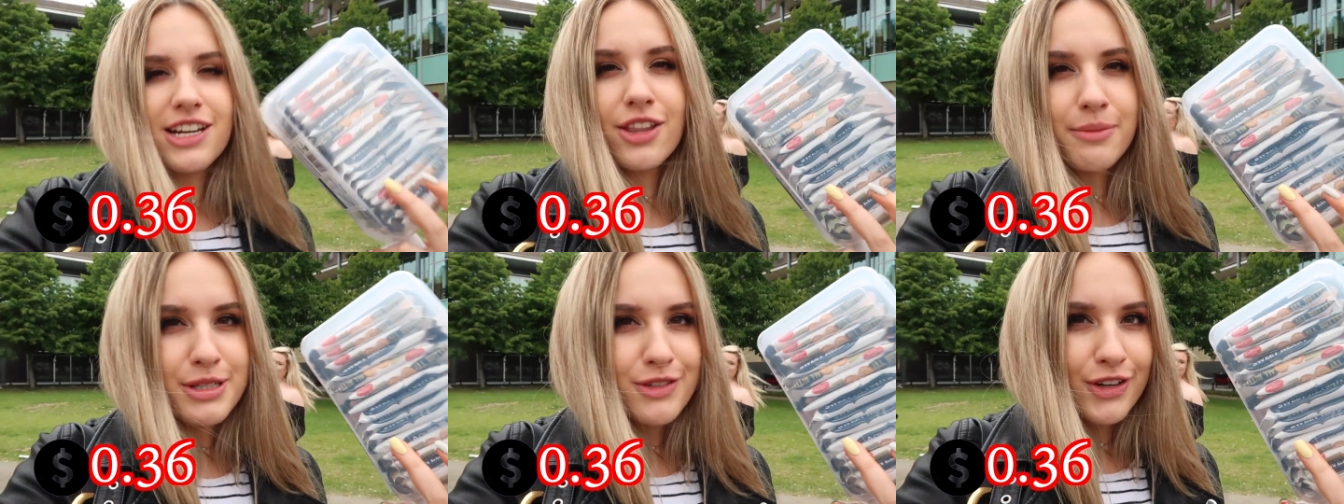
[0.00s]
tell
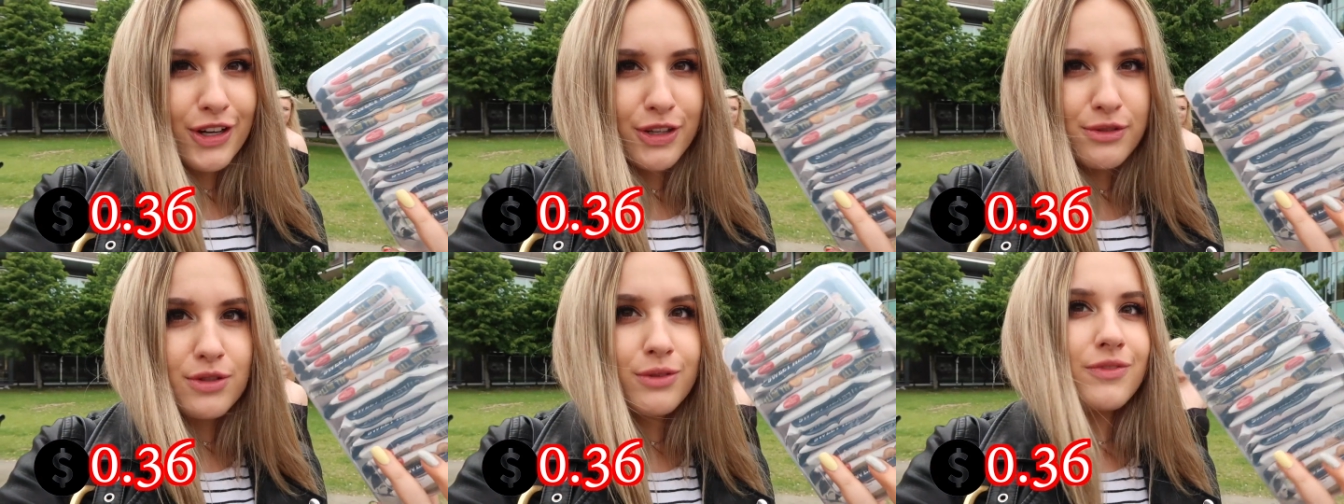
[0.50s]
them it's for a
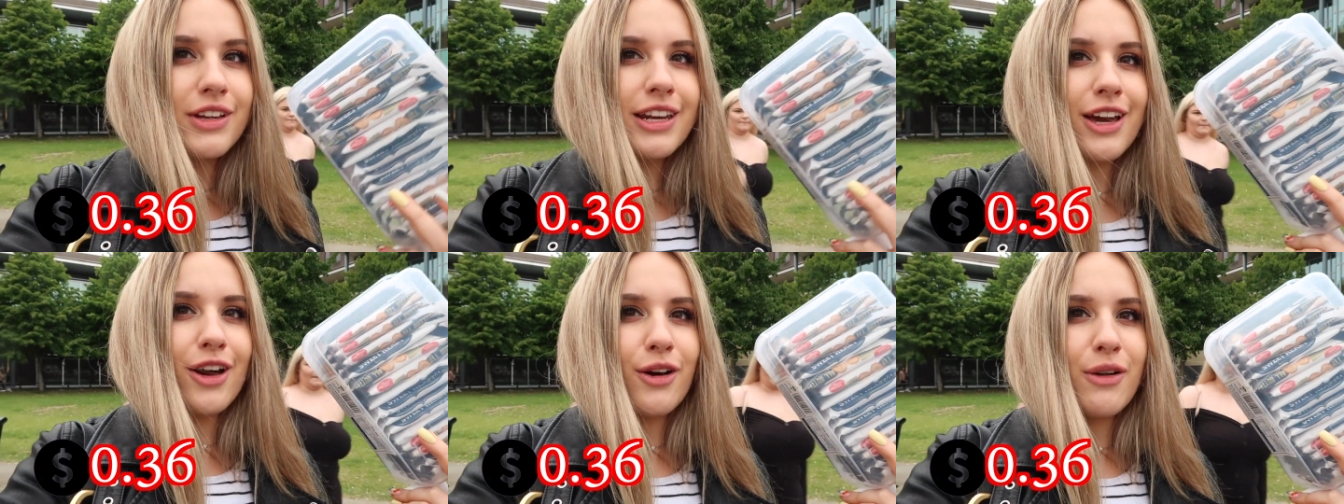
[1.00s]
YouTube
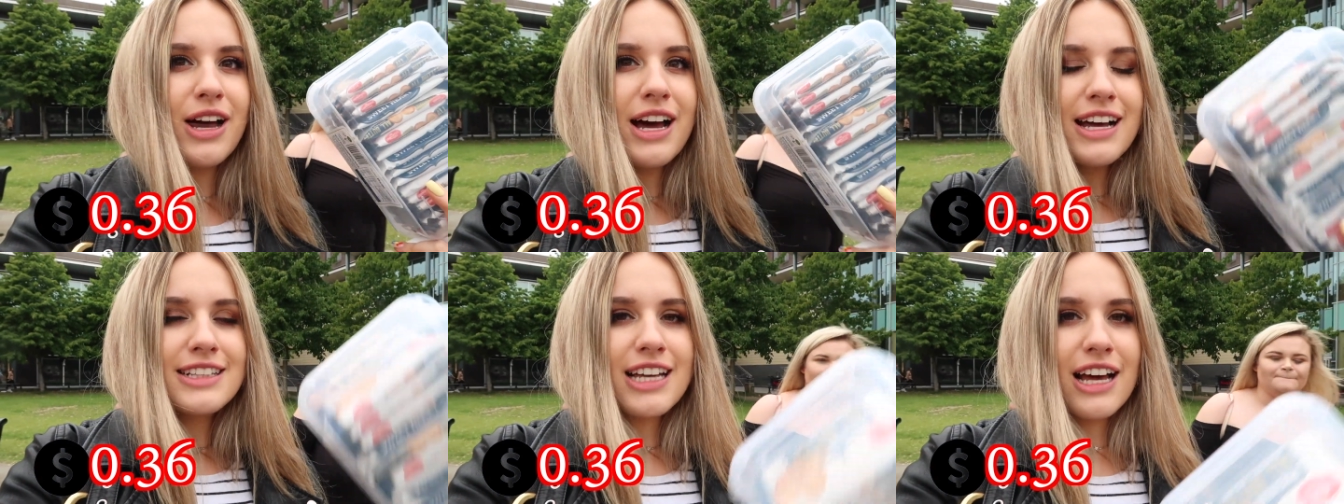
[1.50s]
video,
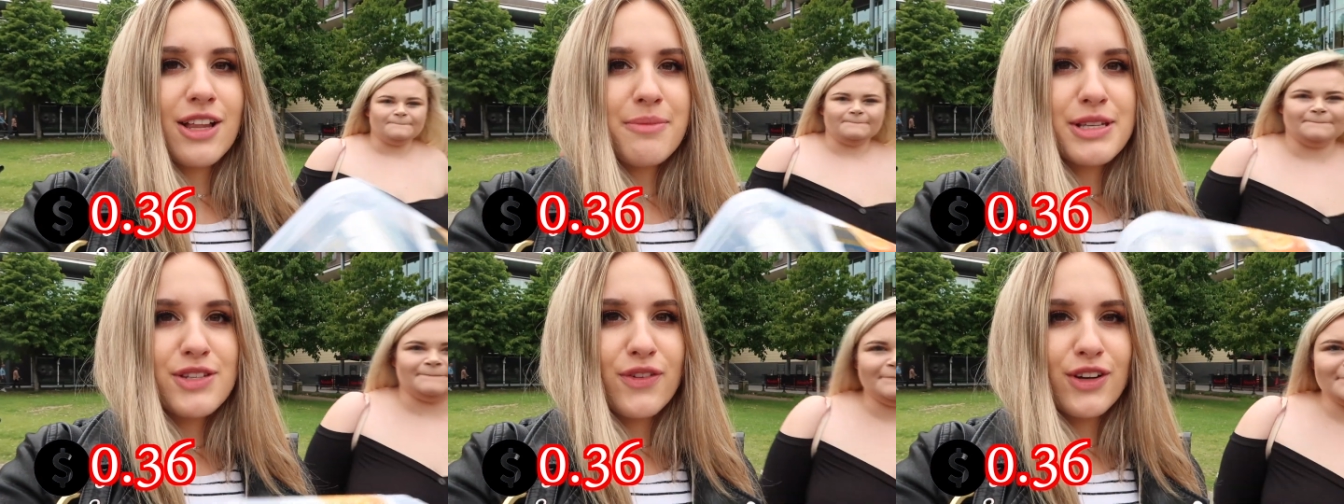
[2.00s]
tell them
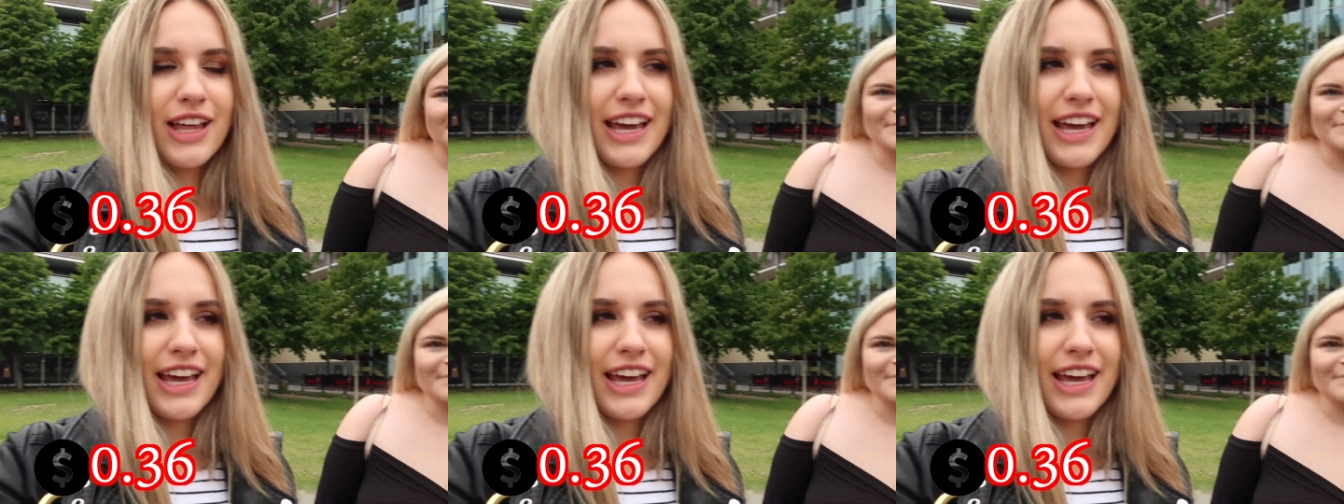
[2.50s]
it's for